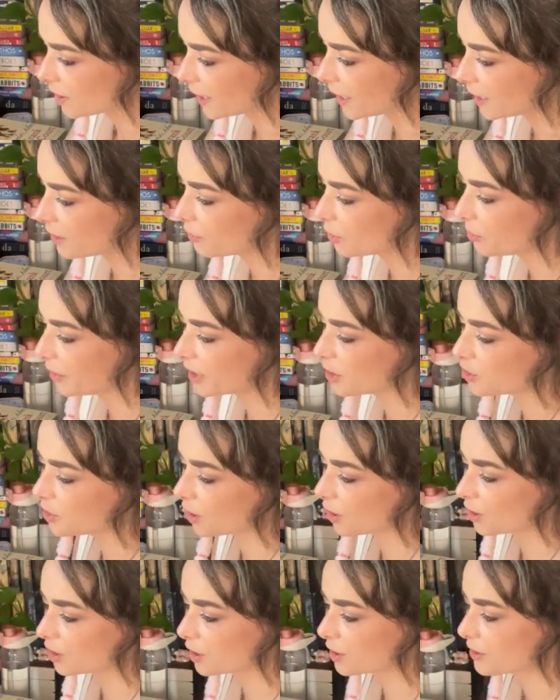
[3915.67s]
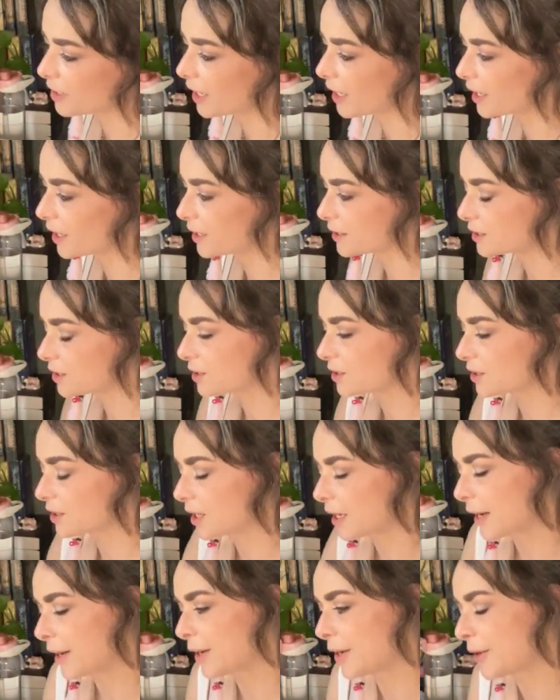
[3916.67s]
I will make sure that
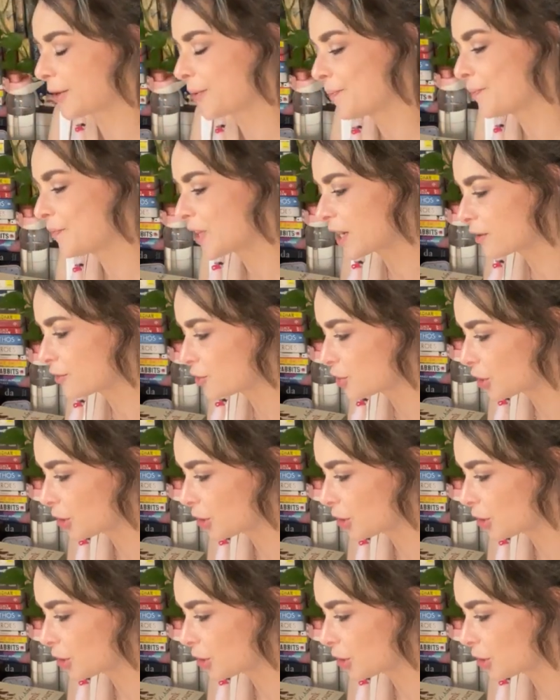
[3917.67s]
there's